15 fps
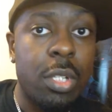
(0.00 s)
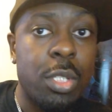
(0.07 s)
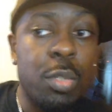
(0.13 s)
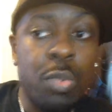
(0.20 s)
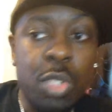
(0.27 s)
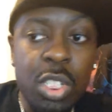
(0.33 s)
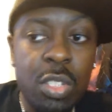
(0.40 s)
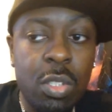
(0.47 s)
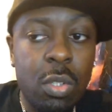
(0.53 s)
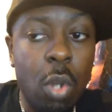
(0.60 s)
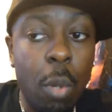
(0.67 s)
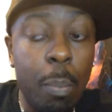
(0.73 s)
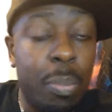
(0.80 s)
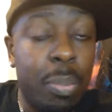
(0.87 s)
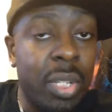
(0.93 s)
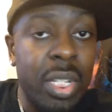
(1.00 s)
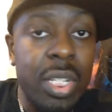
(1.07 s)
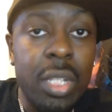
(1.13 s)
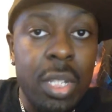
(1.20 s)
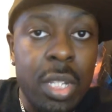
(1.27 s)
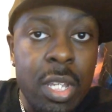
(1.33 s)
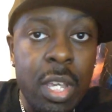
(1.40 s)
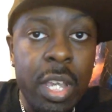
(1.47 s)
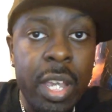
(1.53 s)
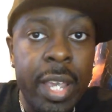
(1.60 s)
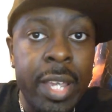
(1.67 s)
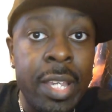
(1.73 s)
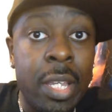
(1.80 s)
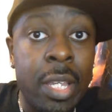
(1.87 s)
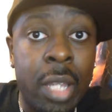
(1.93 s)
You just completely
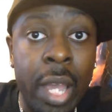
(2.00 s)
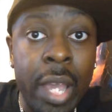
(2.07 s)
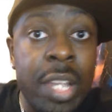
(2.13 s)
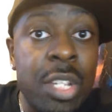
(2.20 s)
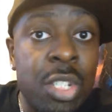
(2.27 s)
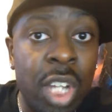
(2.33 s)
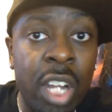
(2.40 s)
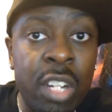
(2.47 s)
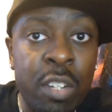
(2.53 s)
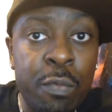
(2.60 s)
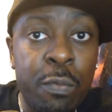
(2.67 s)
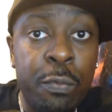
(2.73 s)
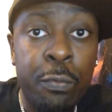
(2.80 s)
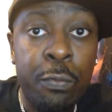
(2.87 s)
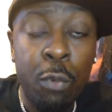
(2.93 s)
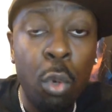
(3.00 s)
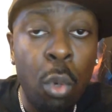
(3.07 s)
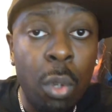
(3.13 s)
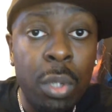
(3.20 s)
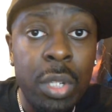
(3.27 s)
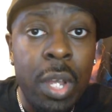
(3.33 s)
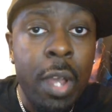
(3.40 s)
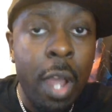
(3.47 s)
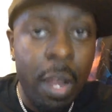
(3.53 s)
engage and enthralled